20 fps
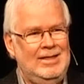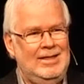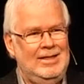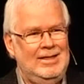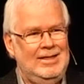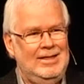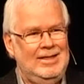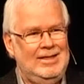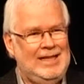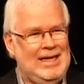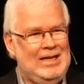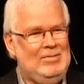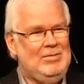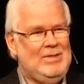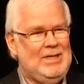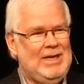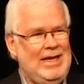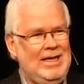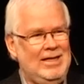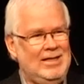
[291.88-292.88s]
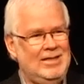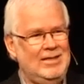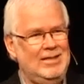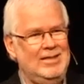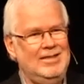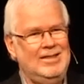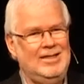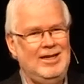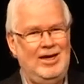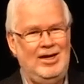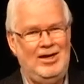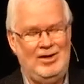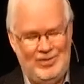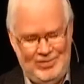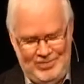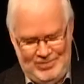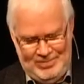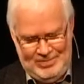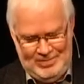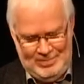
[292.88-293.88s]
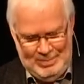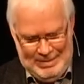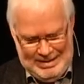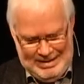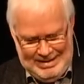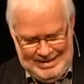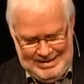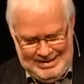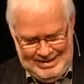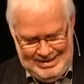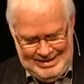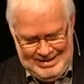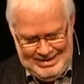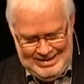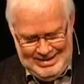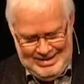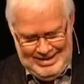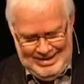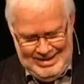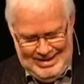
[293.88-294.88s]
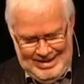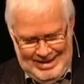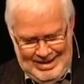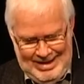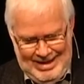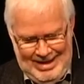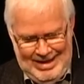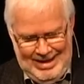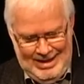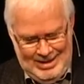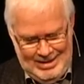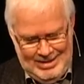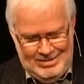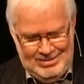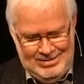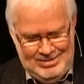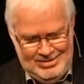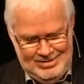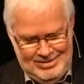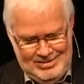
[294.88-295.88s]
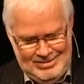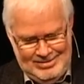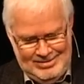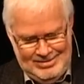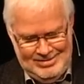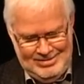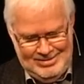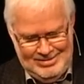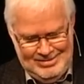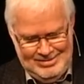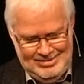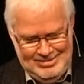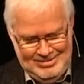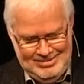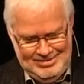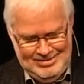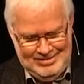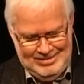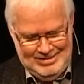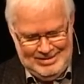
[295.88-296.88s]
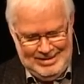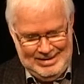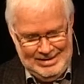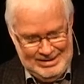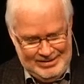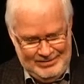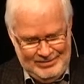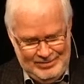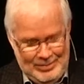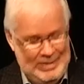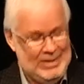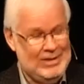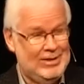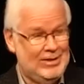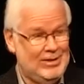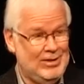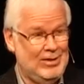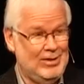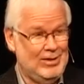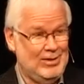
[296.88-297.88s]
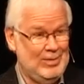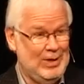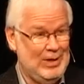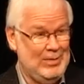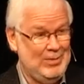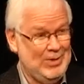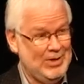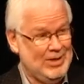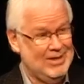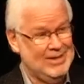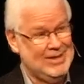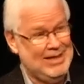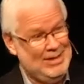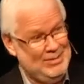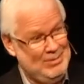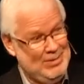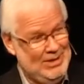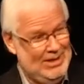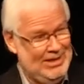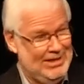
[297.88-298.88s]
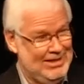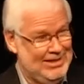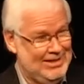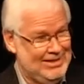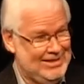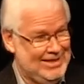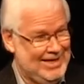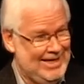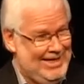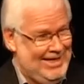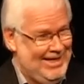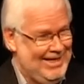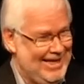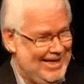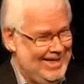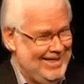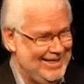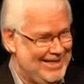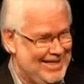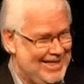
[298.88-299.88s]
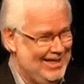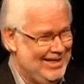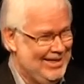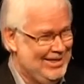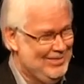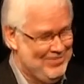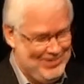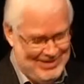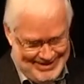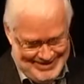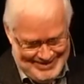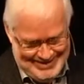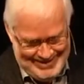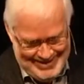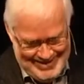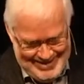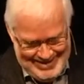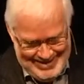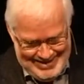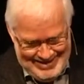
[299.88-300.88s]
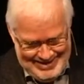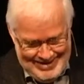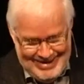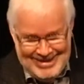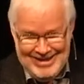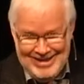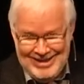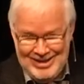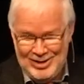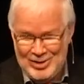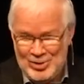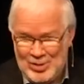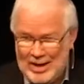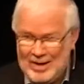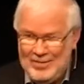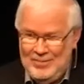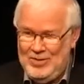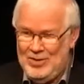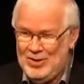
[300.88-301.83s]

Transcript: The temptations of middle age. Easy for me to talk about because I'm on the other side of that now, but You know, if your